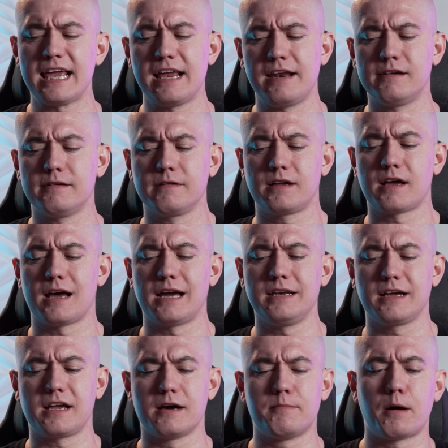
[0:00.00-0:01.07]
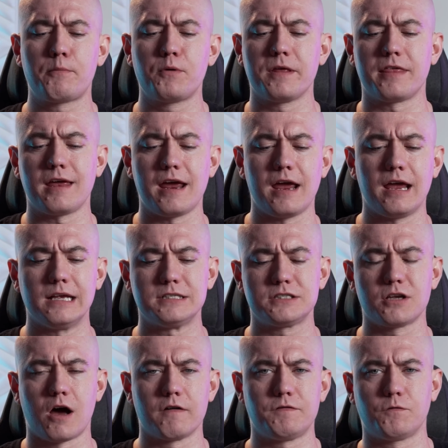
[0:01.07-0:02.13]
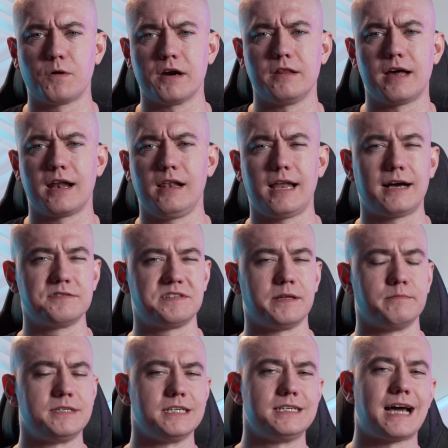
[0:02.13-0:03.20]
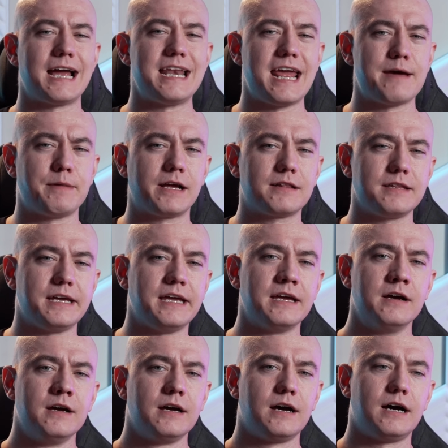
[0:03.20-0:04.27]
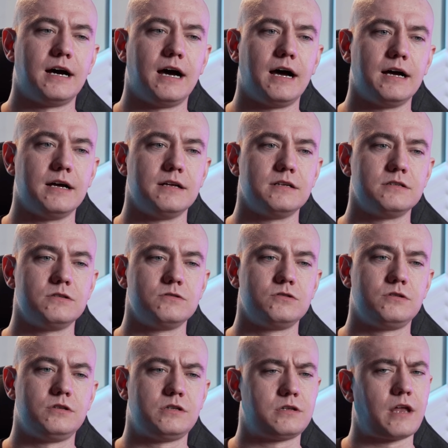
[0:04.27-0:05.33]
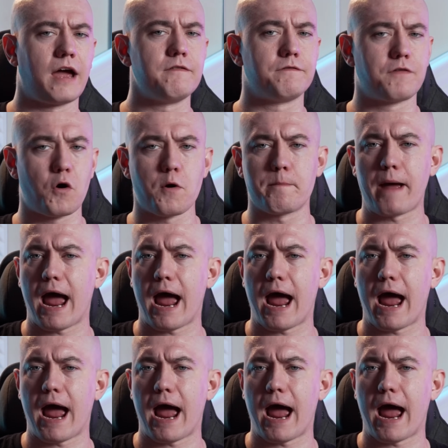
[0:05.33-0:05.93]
can kind of come up with a software that allows them to dynamically uh, divert